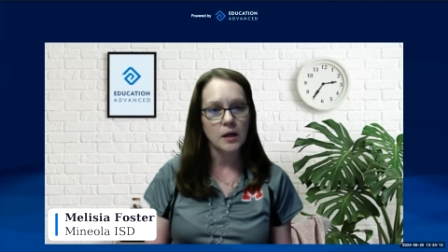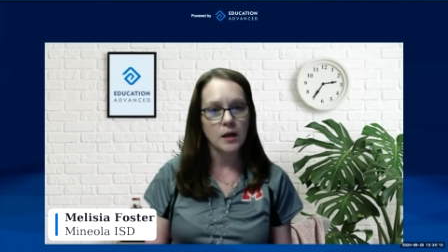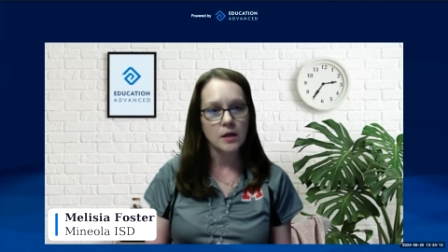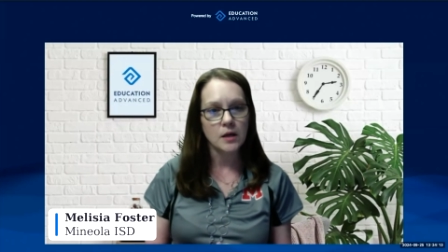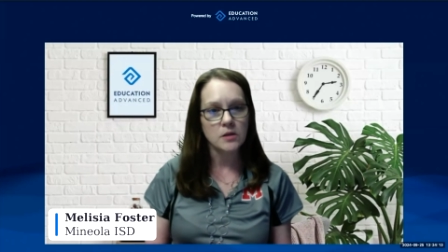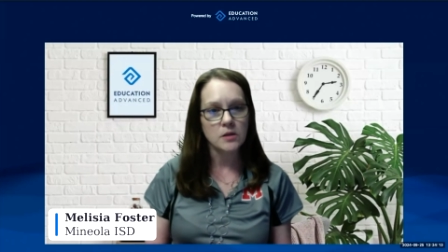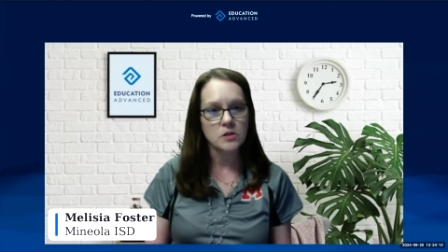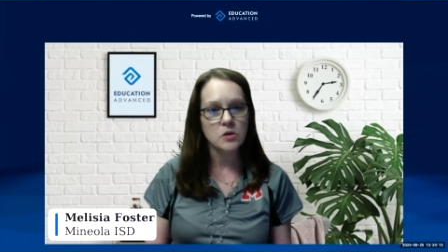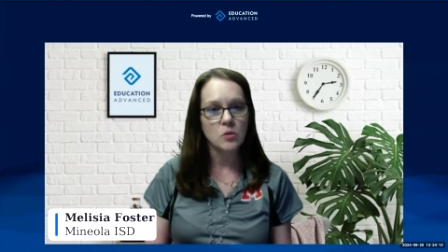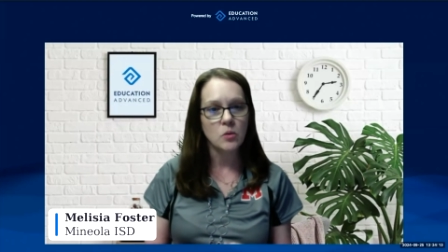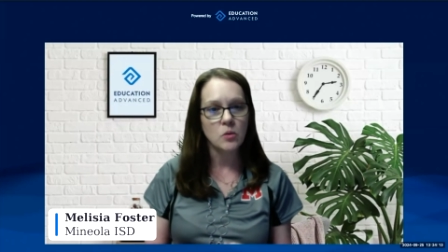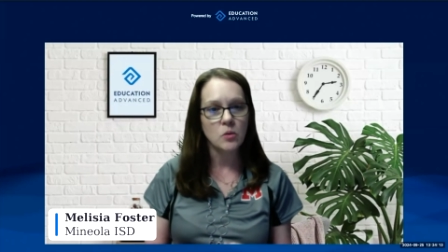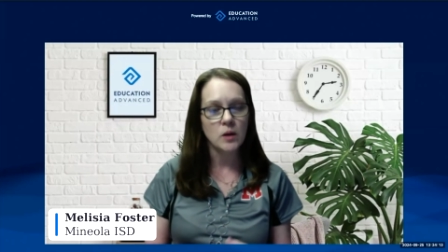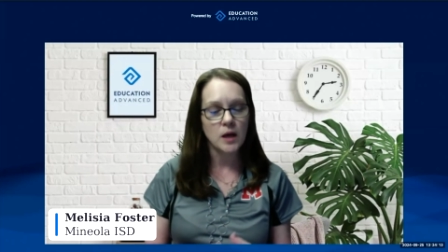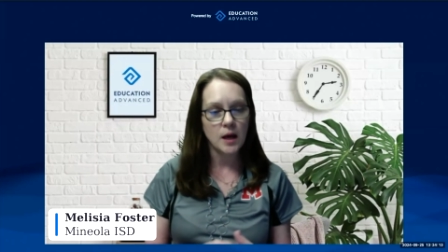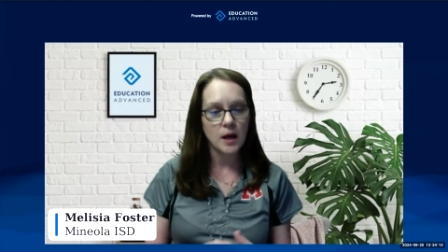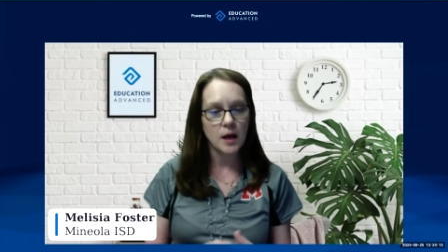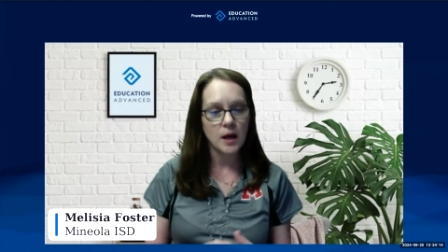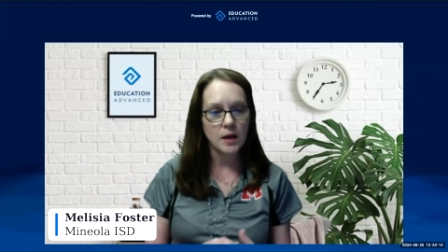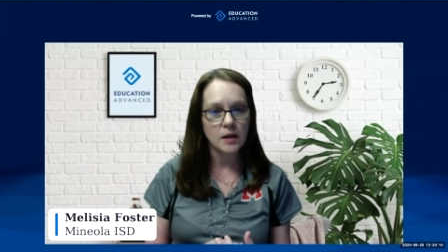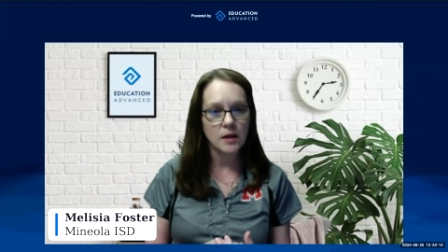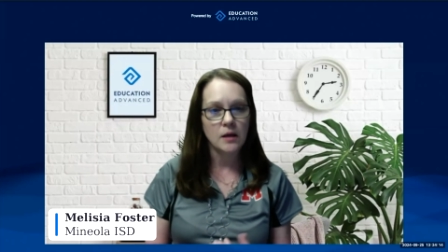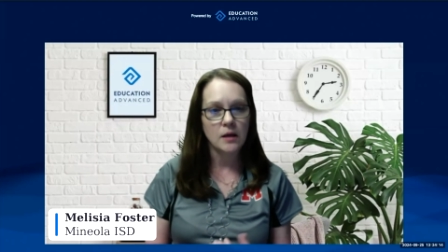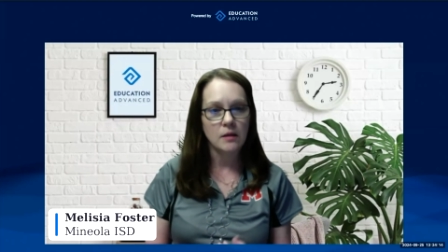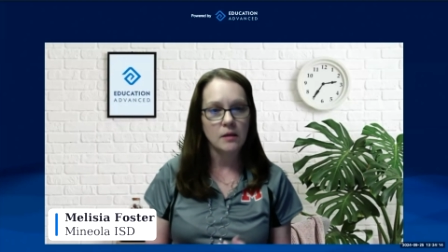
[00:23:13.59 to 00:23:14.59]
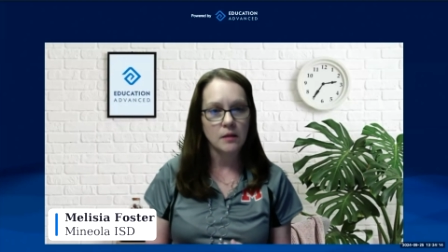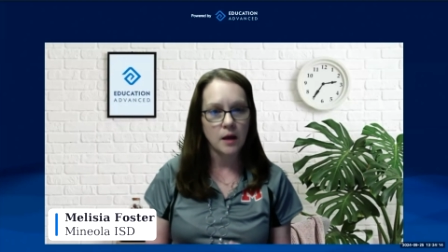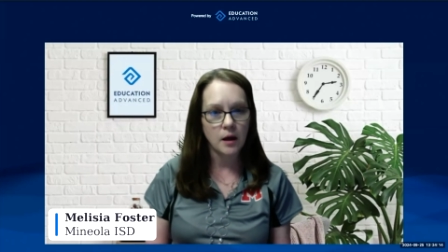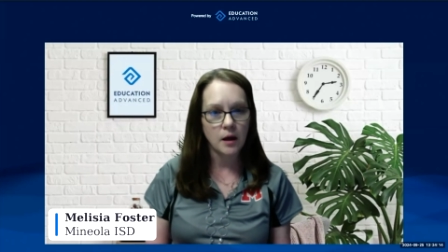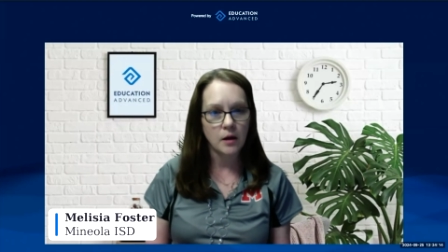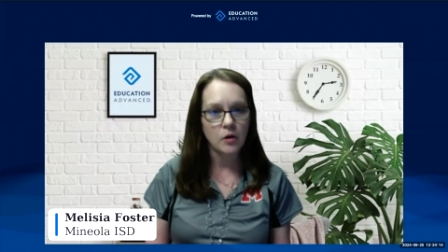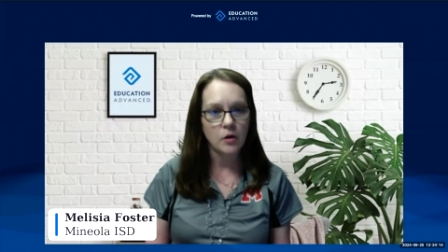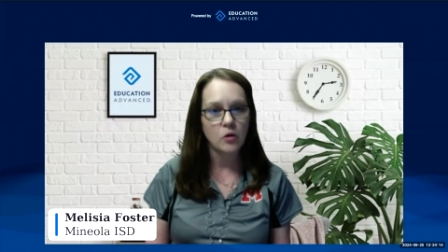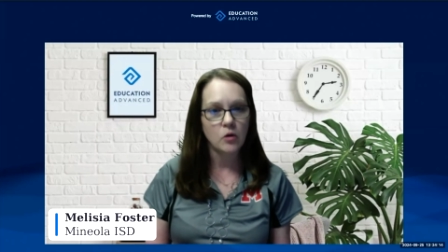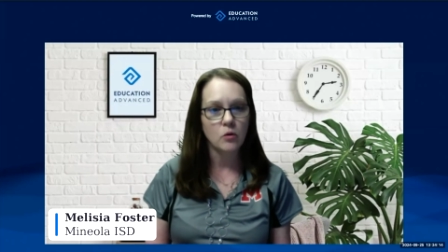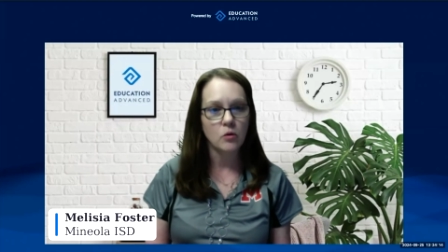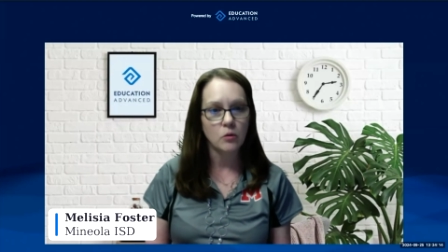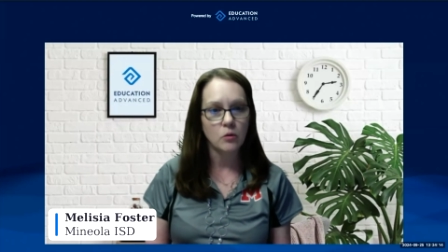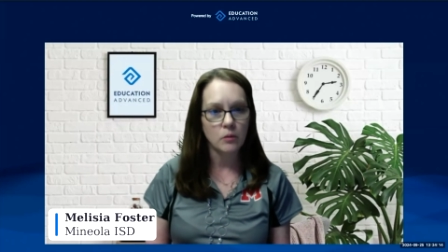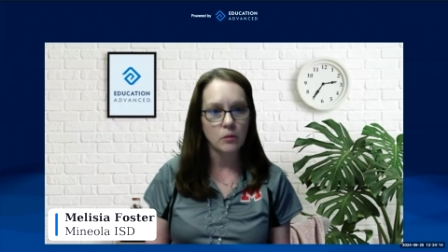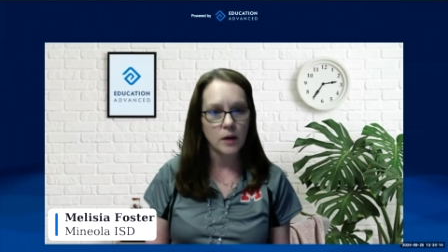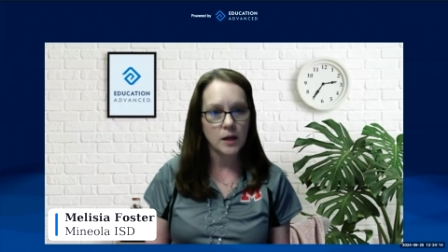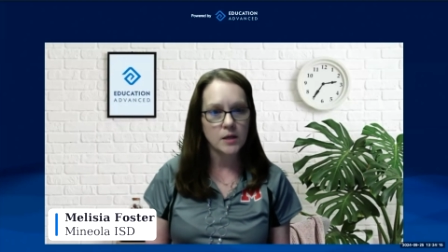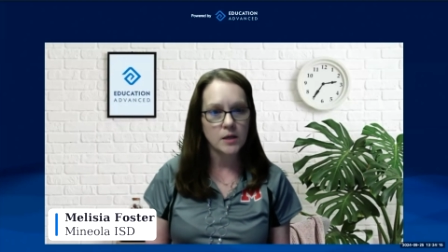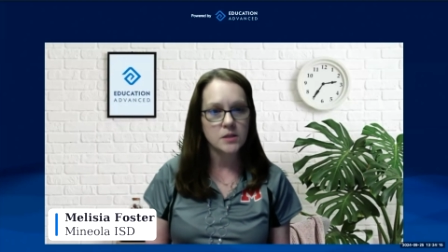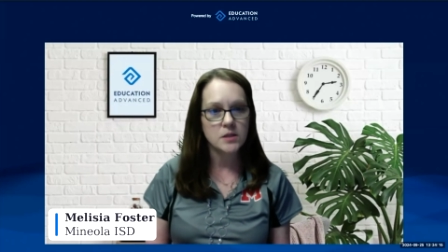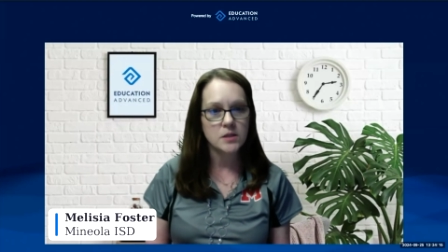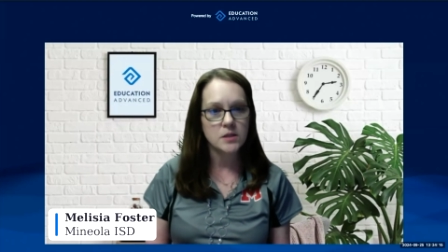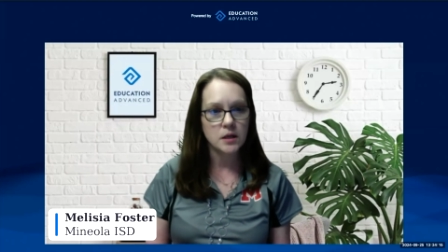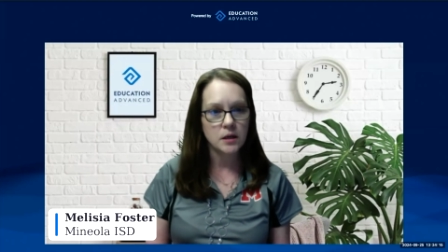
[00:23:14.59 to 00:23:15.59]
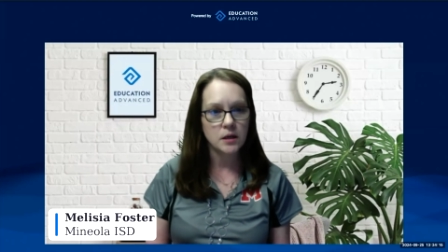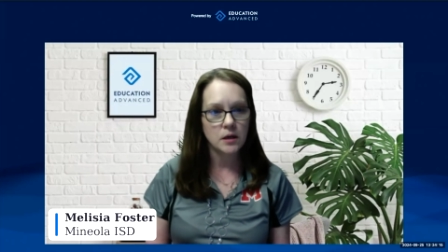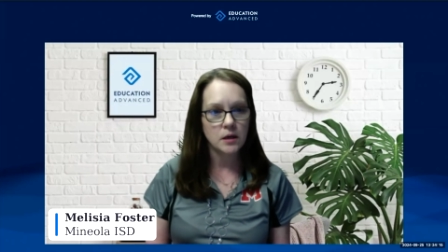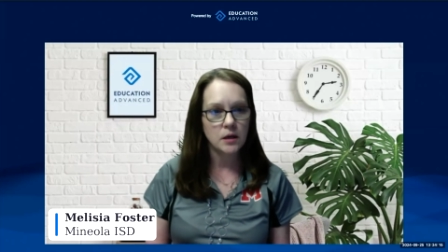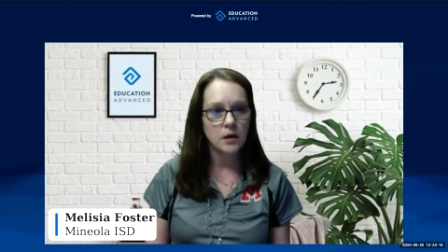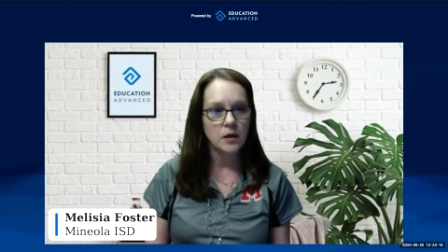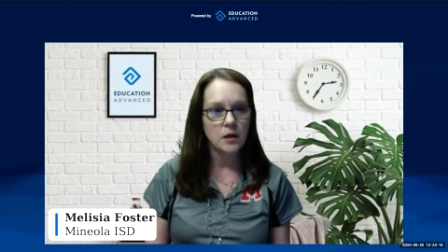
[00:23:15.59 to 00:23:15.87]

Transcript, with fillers: And so we had to get that corrected